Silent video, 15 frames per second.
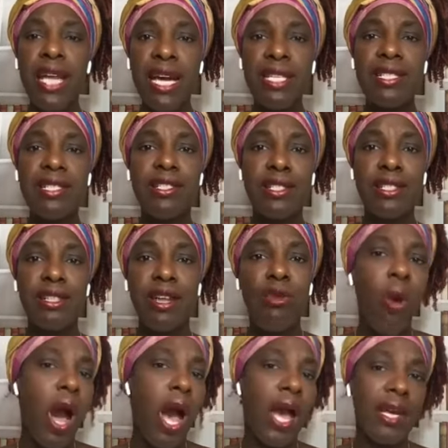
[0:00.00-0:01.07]
that's the
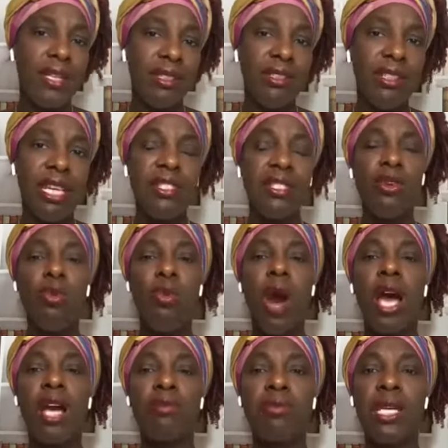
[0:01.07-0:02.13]
why. That's the
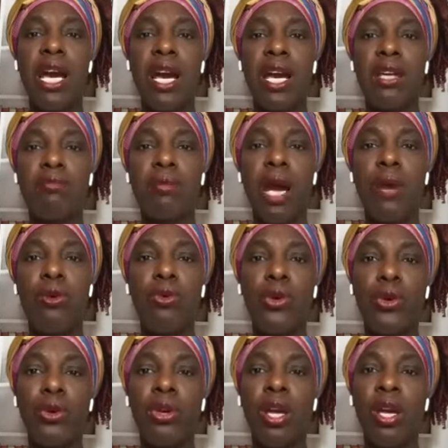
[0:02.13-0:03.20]
why behind my
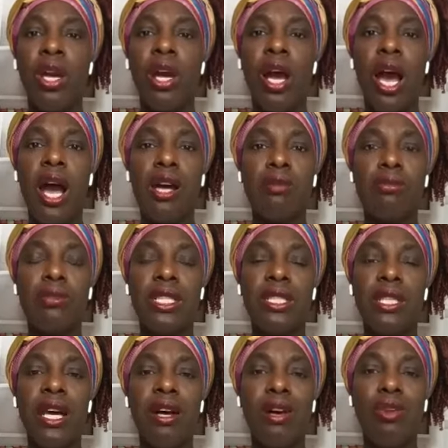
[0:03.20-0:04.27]
work,
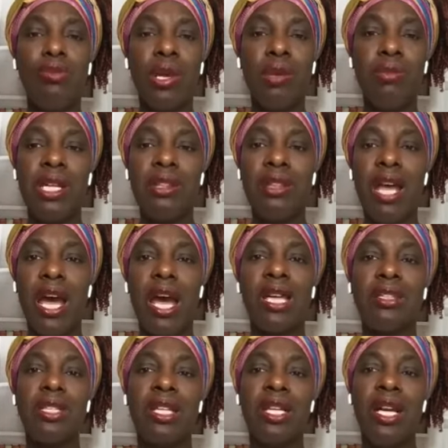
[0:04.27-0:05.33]
to tell women
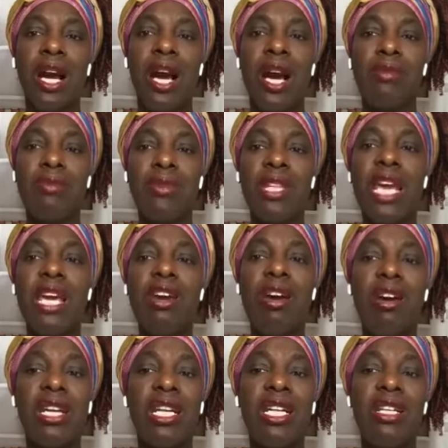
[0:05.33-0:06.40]
that they
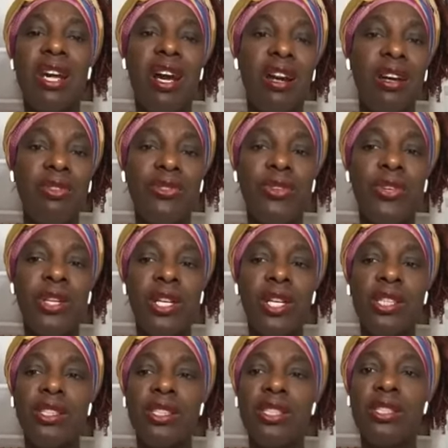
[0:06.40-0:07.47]
are enough,
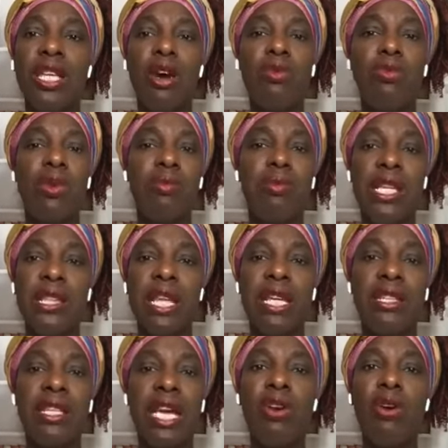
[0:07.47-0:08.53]
to tell women
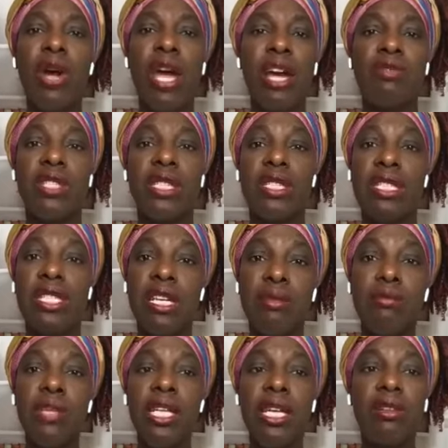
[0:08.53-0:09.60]
that they don't have to
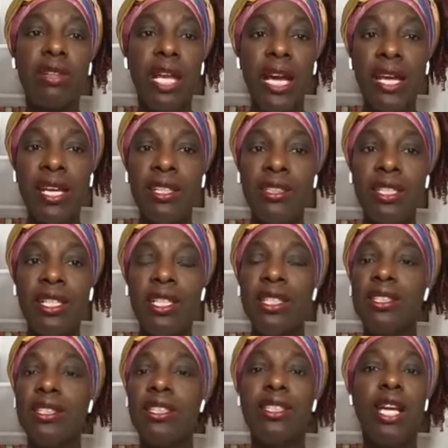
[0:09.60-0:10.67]
dim their light,
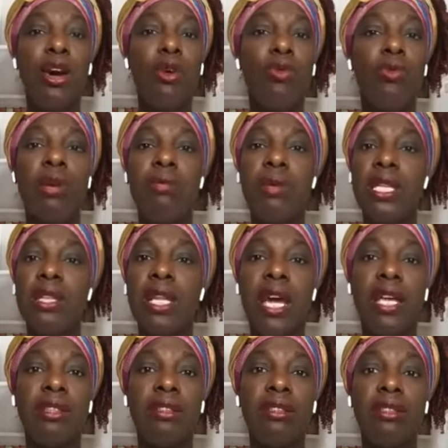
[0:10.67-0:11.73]
to tell women
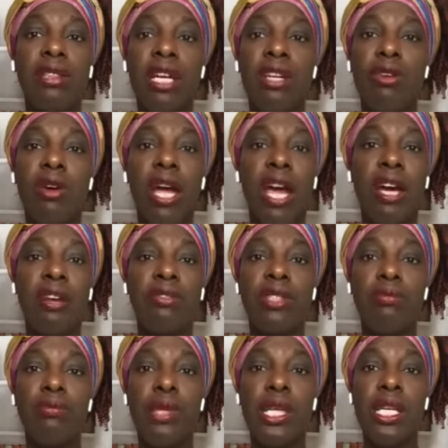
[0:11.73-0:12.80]
that they don't have
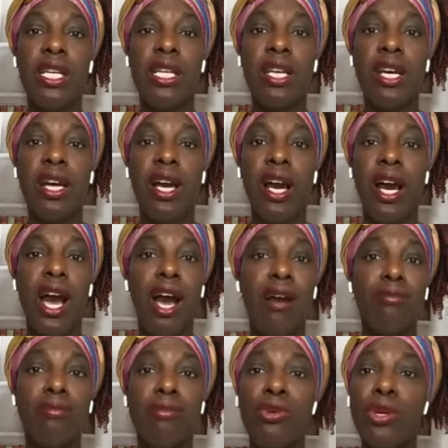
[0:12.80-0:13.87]
to be
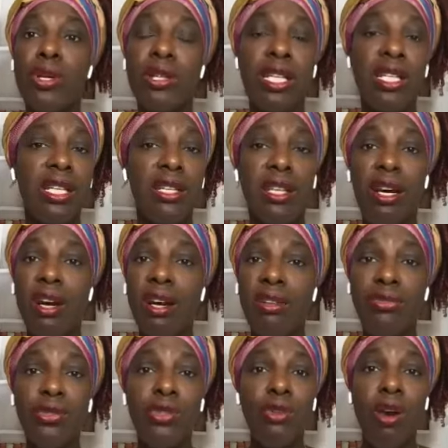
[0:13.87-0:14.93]
more than
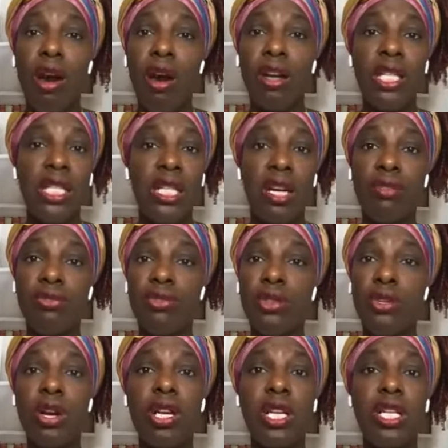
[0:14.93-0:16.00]
enough. You are enough.
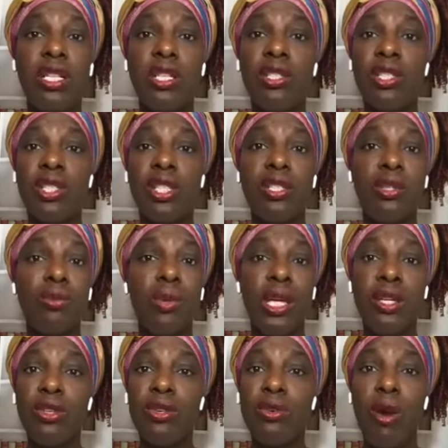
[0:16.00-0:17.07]
You are good just the
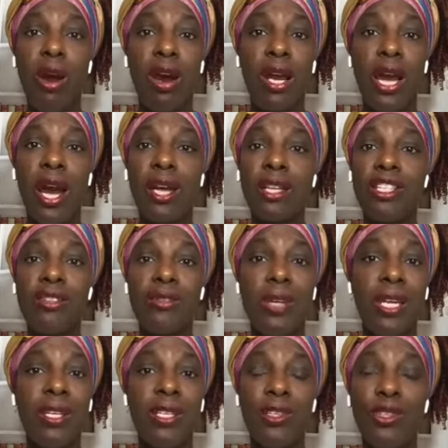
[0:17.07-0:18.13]
way you are. God
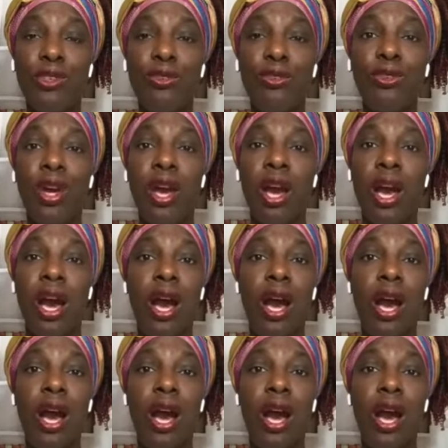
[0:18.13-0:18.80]
created you